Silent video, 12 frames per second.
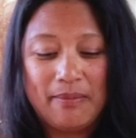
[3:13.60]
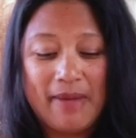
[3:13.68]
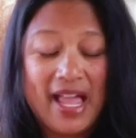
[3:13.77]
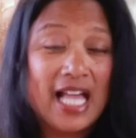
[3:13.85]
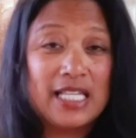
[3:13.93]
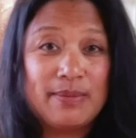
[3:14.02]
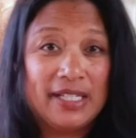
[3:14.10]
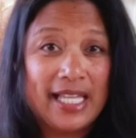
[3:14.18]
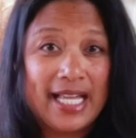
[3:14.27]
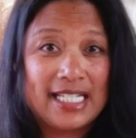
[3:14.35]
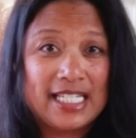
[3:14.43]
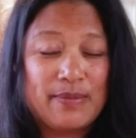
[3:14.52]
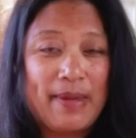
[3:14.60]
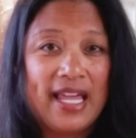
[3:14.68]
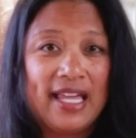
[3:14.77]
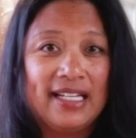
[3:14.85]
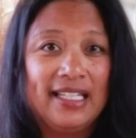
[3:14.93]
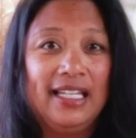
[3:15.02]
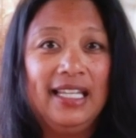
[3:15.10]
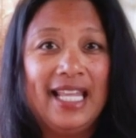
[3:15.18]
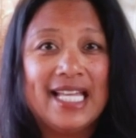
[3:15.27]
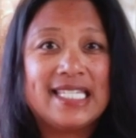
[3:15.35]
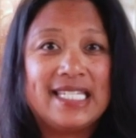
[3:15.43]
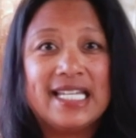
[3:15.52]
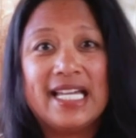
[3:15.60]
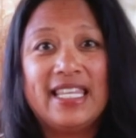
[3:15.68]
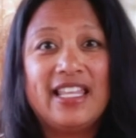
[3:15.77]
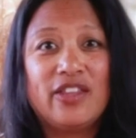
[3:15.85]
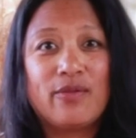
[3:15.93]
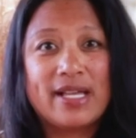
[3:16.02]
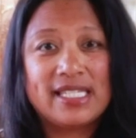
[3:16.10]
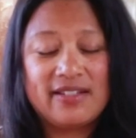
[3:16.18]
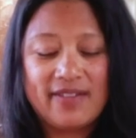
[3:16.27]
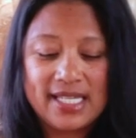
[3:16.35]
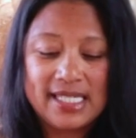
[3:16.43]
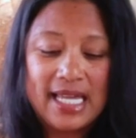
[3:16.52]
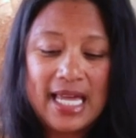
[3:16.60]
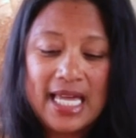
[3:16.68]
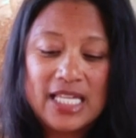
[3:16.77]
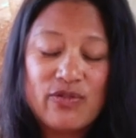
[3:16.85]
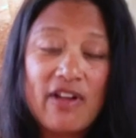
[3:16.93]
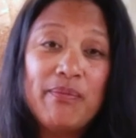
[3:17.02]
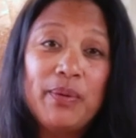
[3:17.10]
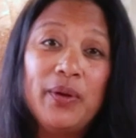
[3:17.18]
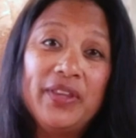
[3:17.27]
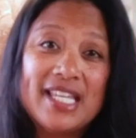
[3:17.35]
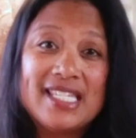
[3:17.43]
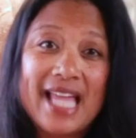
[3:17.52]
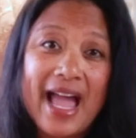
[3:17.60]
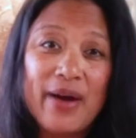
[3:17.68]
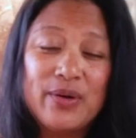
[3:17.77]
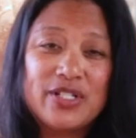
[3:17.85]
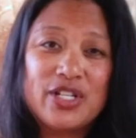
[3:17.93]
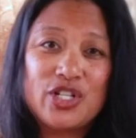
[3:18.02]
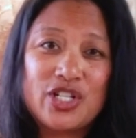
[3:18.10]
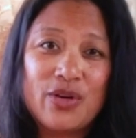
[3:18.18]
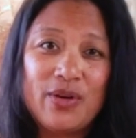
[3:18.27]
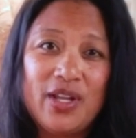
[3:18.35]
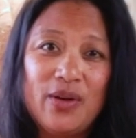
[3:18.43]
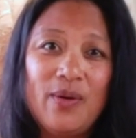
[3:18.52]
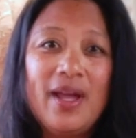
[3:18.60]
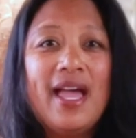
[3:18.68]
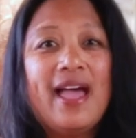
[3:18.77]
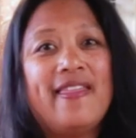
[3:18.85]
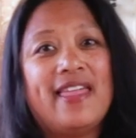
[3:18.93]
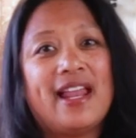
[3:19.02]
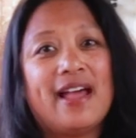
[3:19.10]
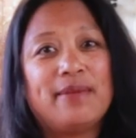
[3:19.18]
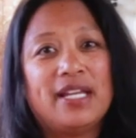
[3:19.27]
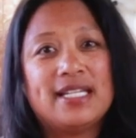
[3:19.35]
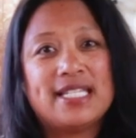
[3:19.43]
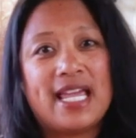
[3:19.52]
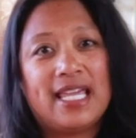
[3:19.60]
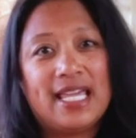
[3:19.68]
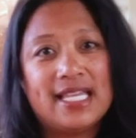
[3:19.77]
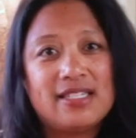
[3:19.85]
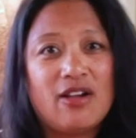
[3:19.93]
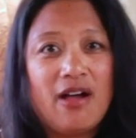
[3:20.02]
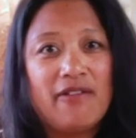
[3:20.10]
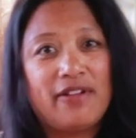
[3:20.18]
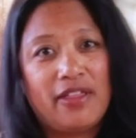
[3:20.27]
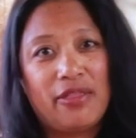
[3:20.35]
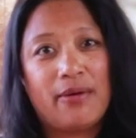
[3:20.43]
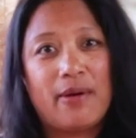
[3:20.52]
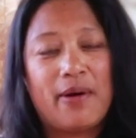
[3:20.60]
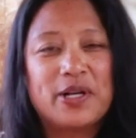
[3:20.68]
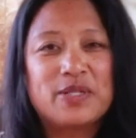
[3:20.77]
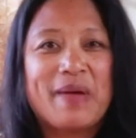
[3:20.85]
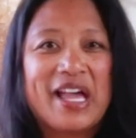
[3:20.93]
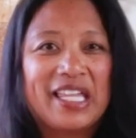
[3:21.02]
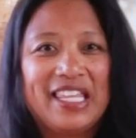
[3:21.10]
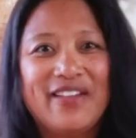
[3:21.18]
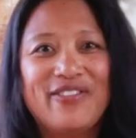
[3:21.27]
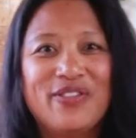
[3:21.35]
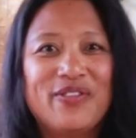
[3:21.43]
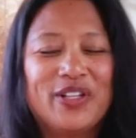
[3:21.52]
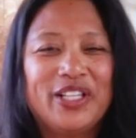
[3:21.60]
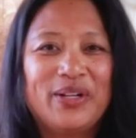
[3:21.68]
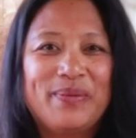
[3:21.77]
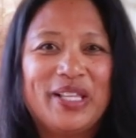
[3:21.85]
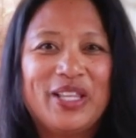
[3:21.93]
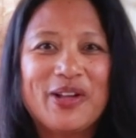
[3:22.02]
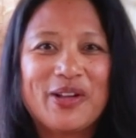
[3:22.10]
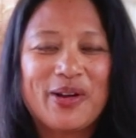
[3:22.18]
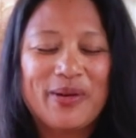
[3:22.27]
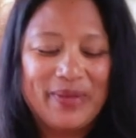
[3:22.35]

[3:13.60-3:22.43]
My husband likes his bacon a little less done than the rest of us, so I pulled this out to show you, and then I'm going to take his off and throw ours back in the oven for a little bit longer.